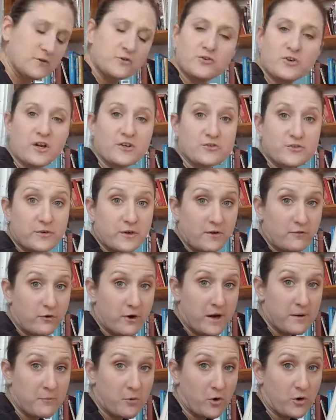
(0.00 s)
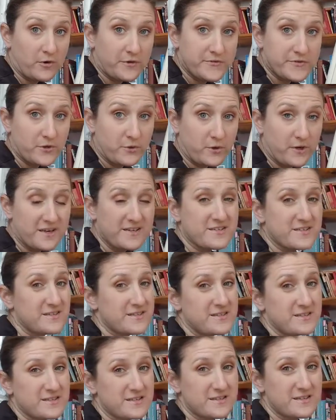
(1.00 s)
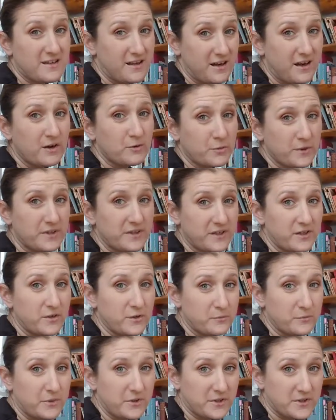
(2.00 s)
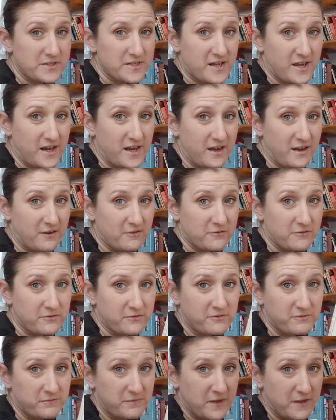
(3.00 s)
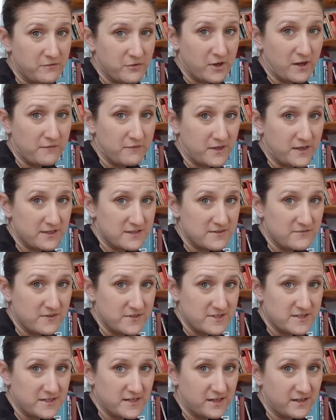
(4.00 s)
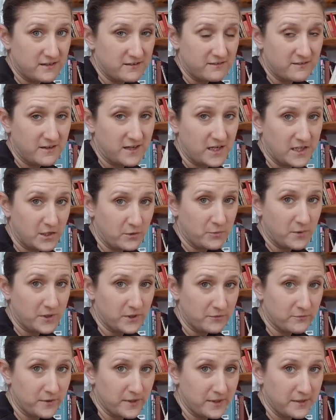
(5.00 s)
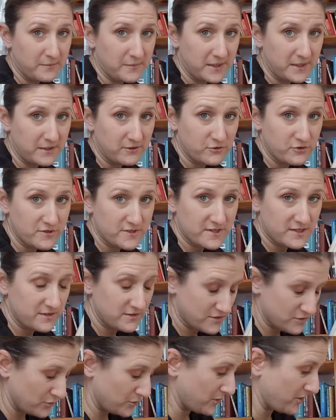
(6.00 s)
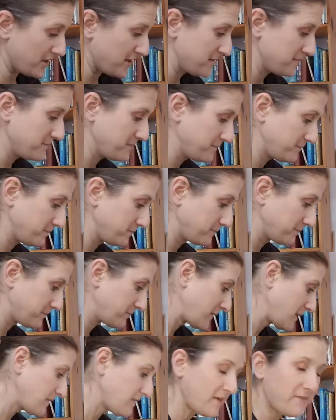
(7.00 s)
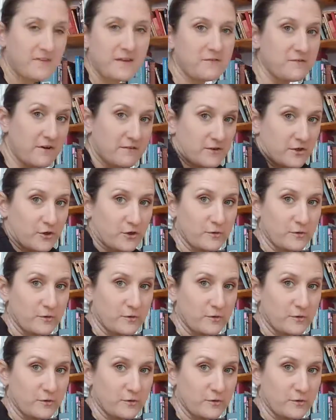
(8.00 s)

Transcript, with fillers: Treasury of Great Moral Stories. This is a really good book to have if you have kids visiting and you want to read them an interesting story that they've never